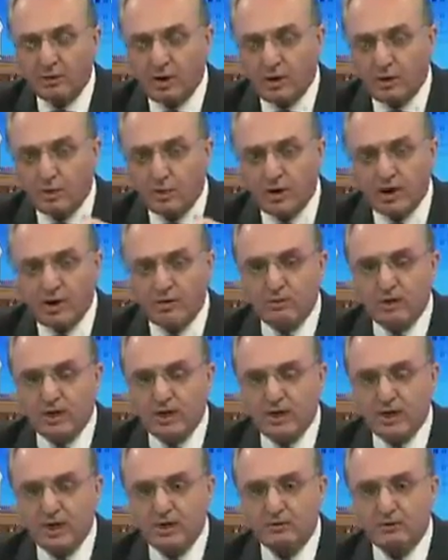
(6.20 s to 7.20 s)
when we
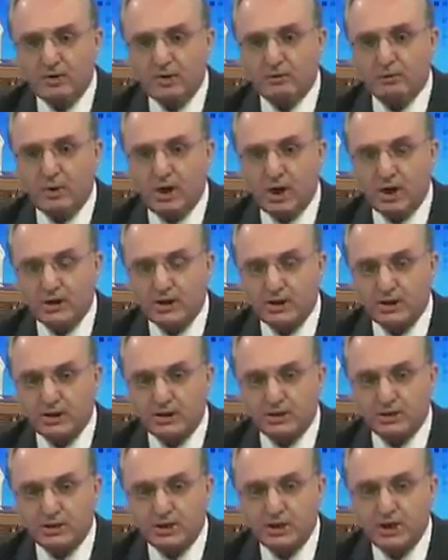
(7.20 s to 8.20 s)
were here in
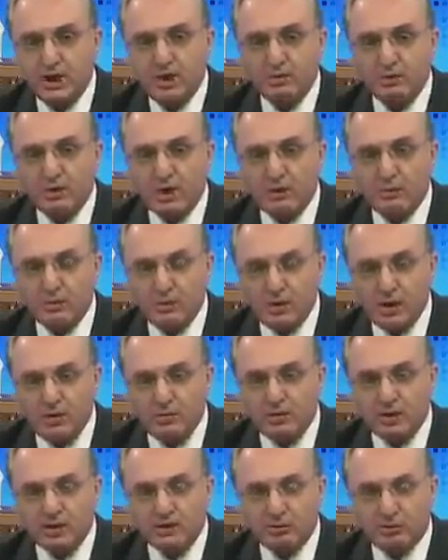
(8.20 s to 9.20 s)
Washington, when
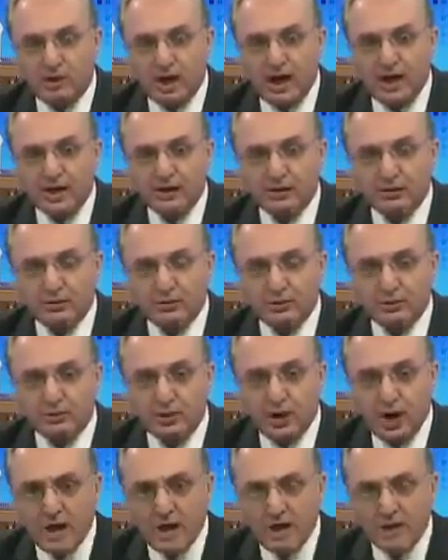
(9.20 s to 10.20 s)
we were trying
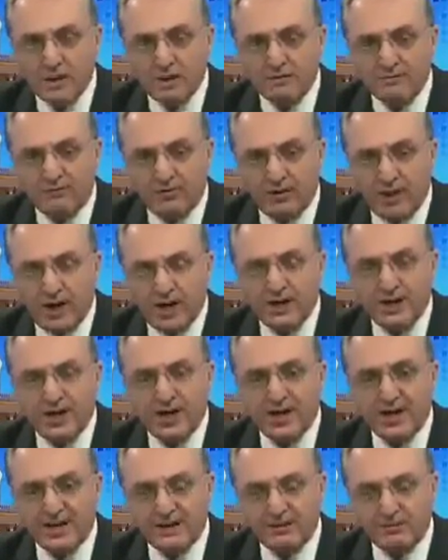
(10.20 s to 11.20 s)
to
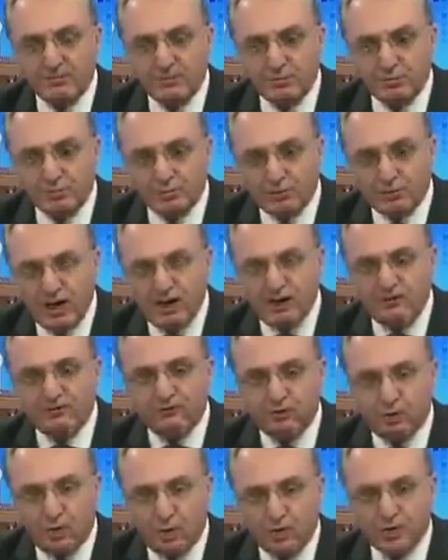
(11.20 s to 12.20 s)
further
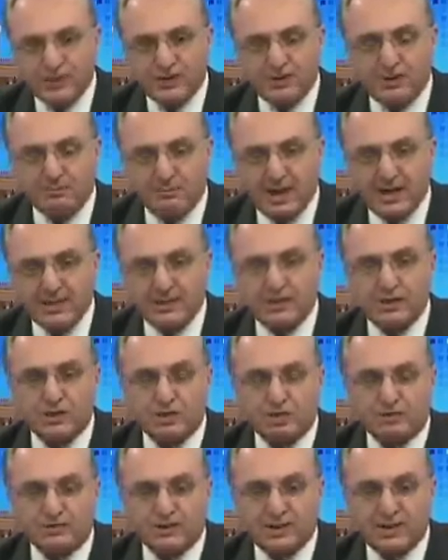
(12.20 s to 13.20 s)
reinforce the
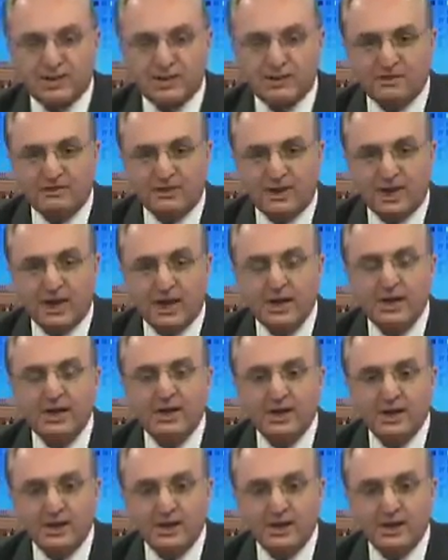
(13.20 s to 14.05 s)
message of ceasefire,